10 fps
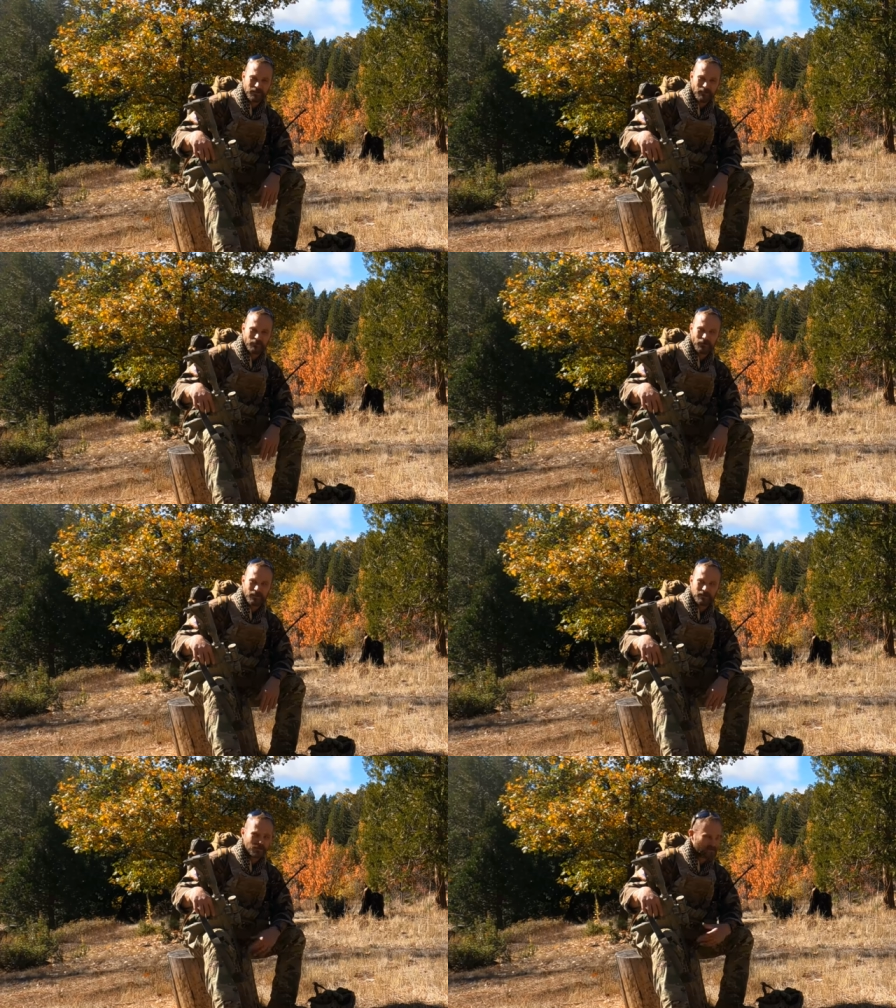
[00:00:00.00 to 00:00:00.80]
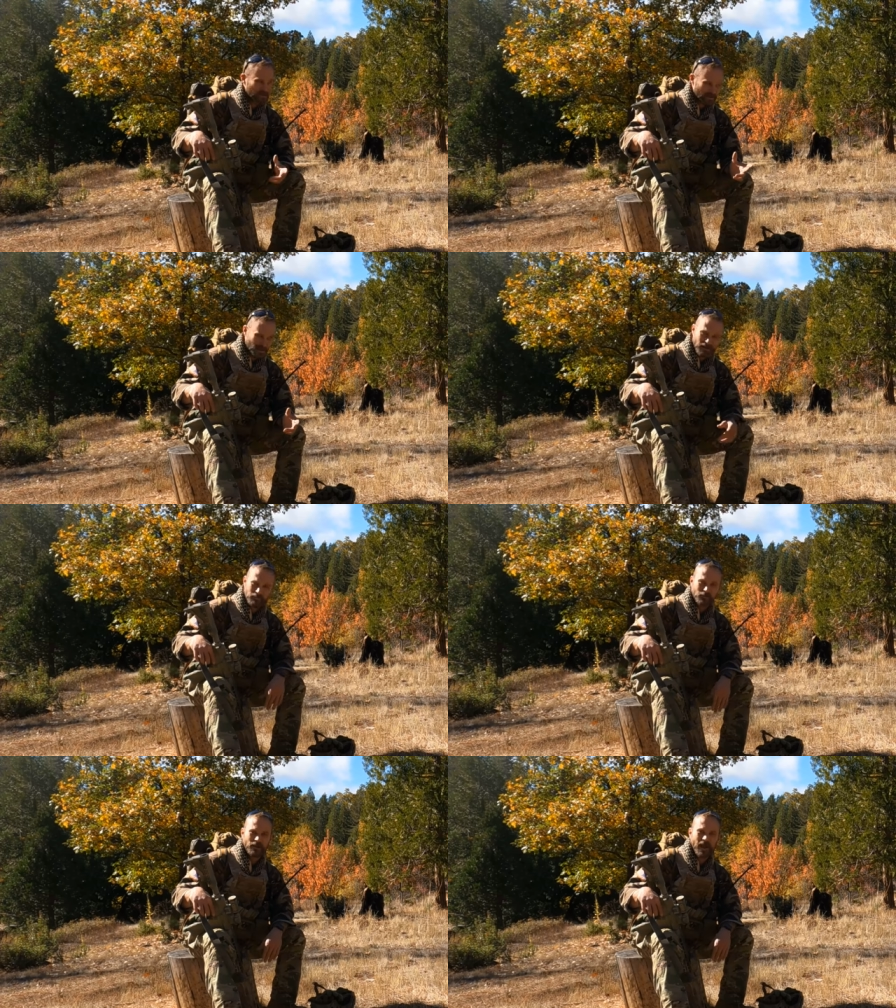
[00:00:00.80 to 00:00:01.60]
discomfort is, especially
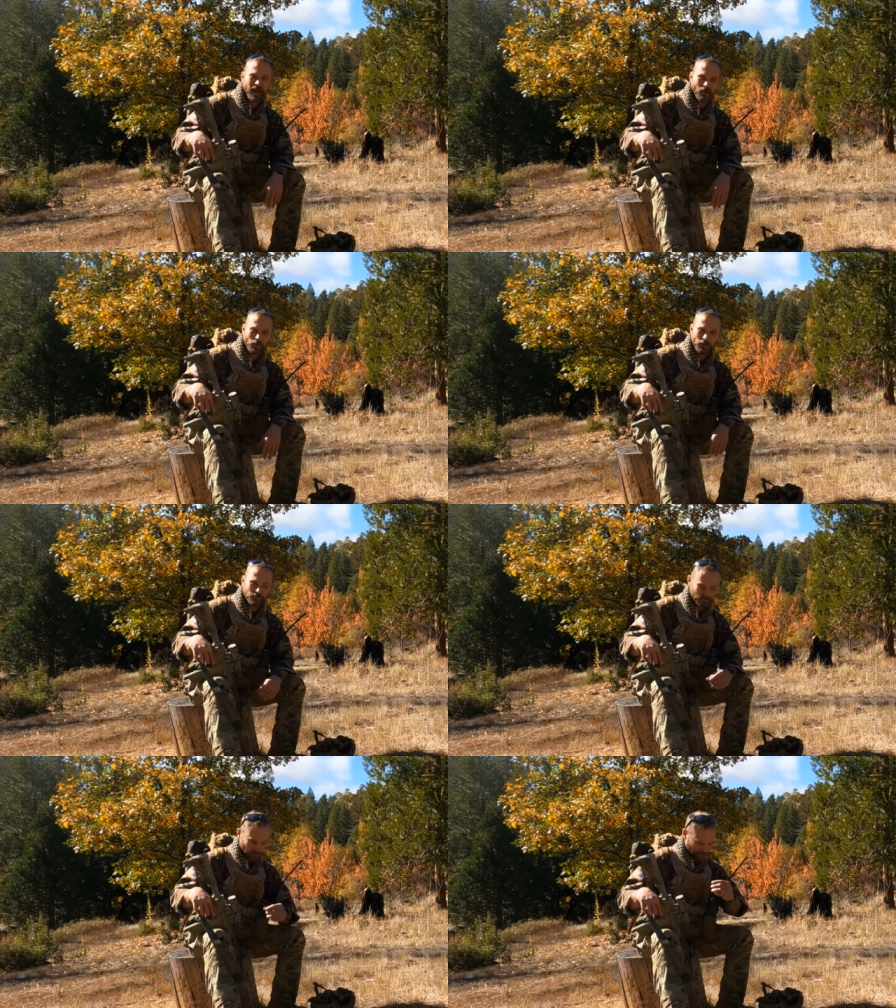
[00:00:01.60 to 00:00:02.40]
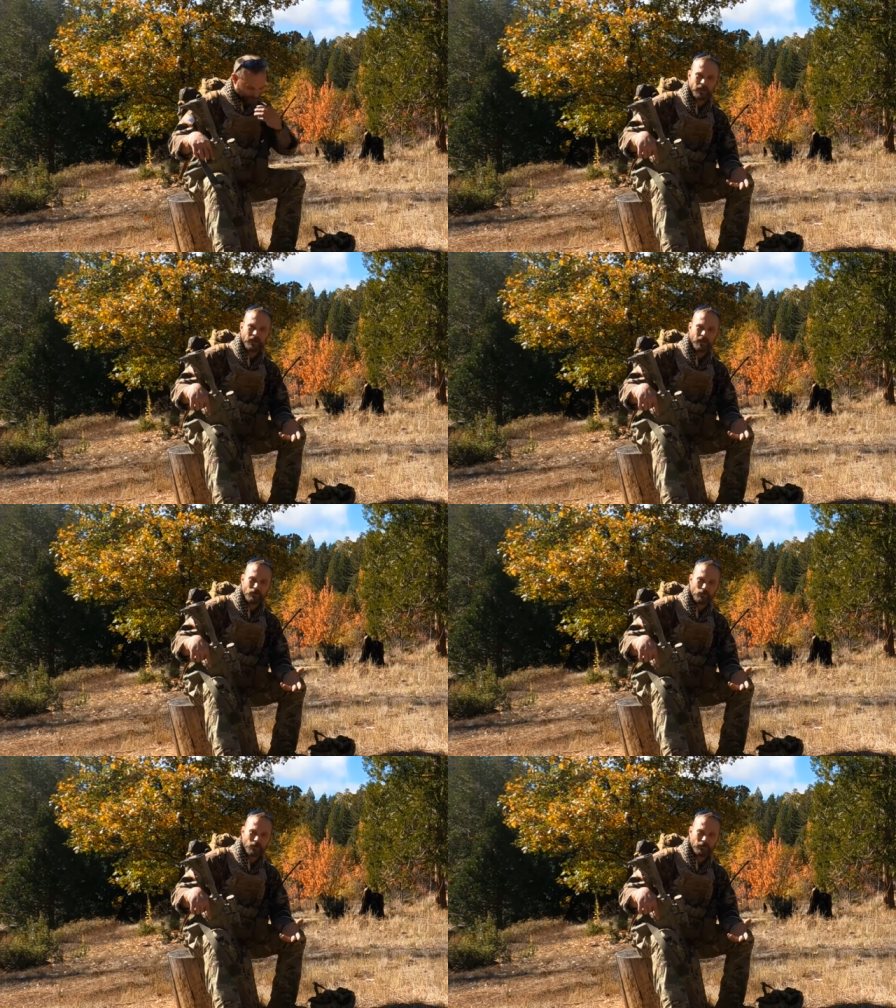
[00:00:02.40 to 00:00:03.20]
after an hour. But getting
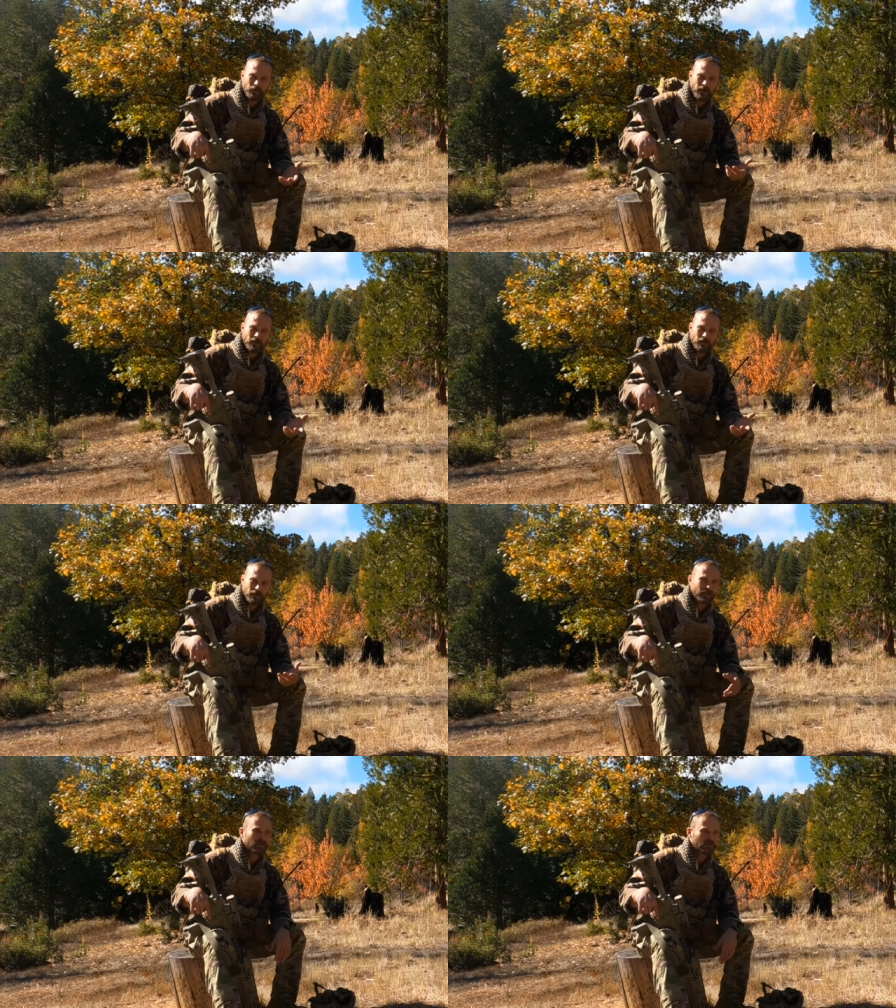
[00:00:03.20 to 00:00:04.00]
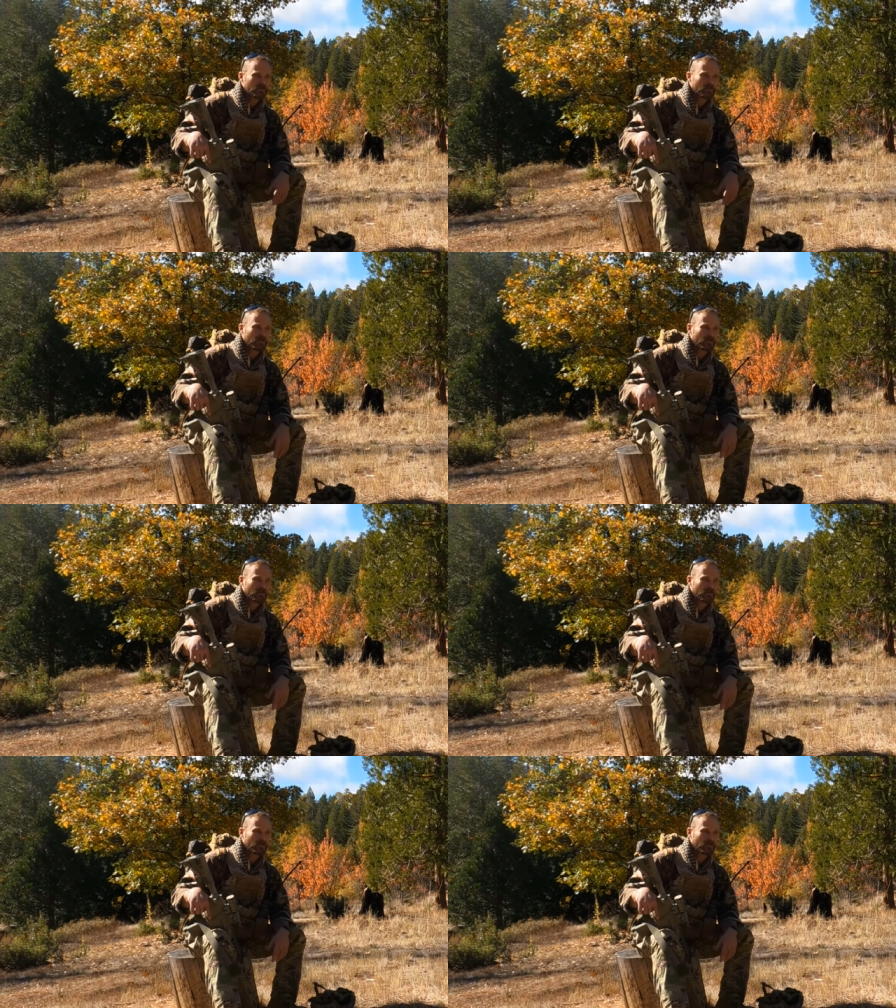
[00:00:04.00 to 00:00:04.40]
out and moving around, it lets you